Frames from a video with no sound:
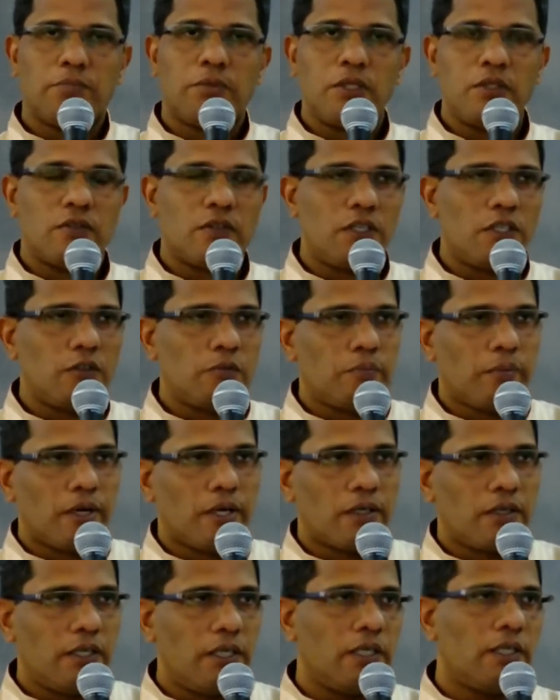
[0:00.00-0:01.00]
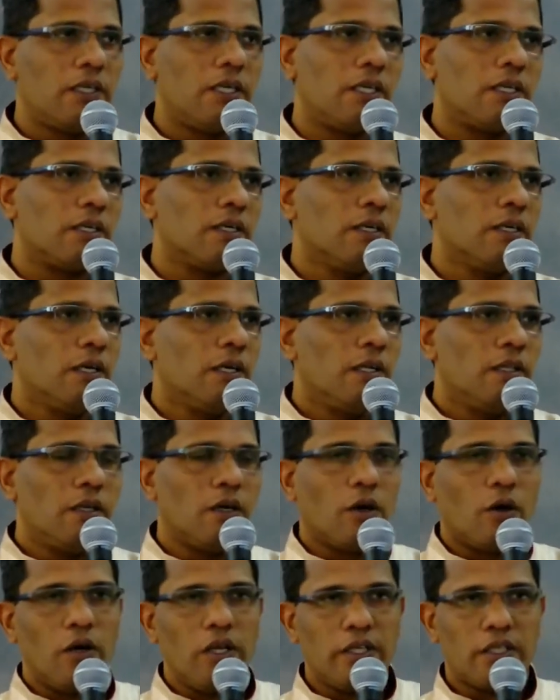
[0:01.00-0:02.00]
person is partaking the
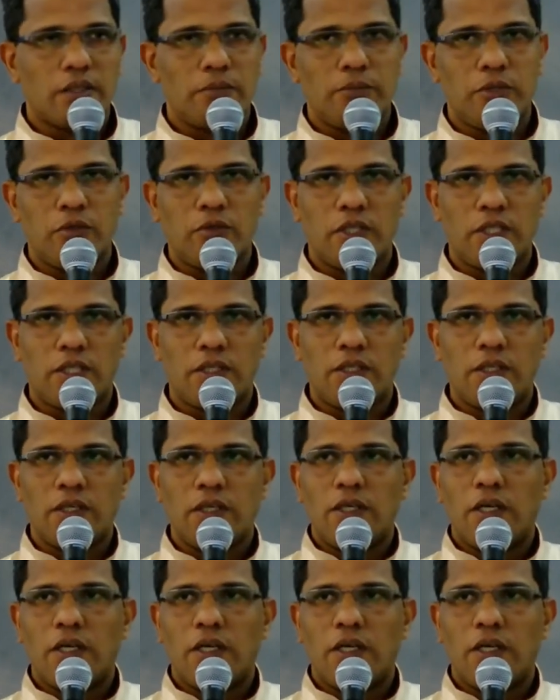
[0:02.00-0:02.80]
Holy Communion,